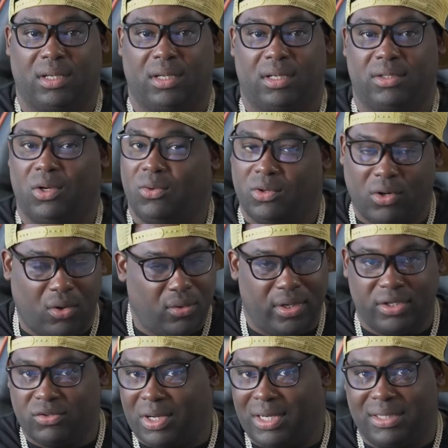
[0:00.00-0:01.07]
Don't go and
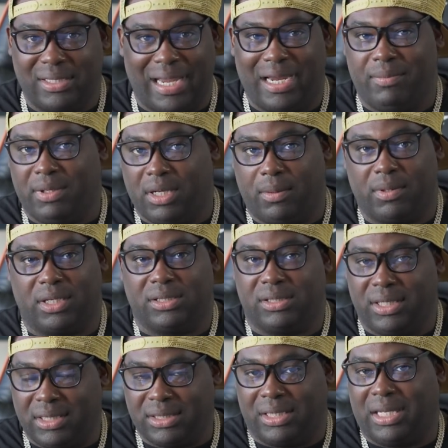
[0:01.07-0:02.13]
try to type me up because
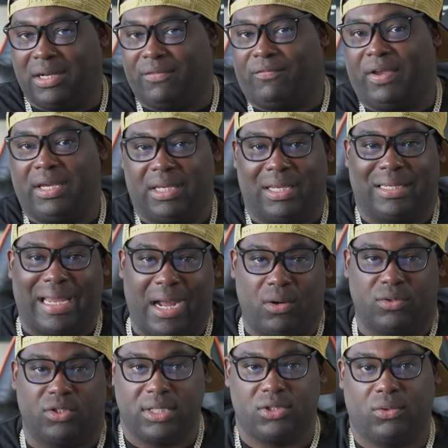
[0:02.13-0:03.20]
there's a lot of fake
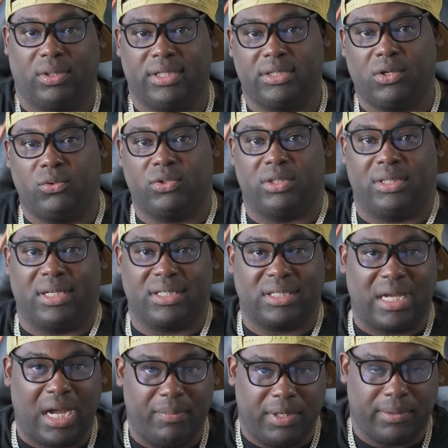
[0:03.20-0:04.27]
accounts. So let's go to the next
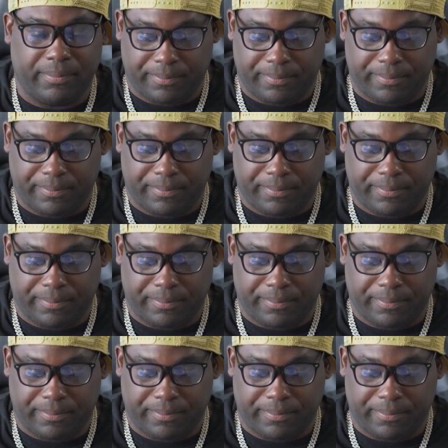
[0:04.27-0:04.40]
comment.